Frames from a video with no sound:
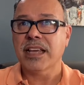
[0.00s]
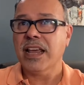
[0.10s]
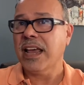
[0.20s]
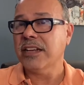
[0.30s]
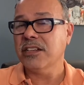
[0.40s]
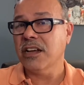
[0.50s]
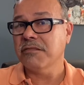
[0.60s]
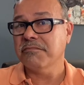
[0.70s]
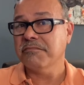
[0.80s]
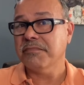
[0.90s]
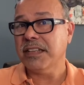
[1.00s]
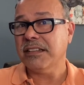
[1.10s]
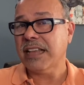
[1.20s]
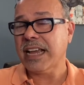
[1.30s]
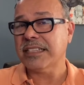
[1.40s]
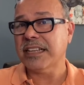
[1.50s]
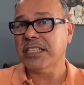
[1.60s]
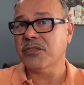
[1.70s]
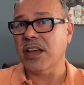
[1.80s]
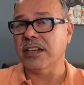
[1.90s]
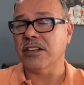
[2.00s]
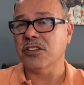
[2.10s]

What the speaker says: And like I said, it's fun.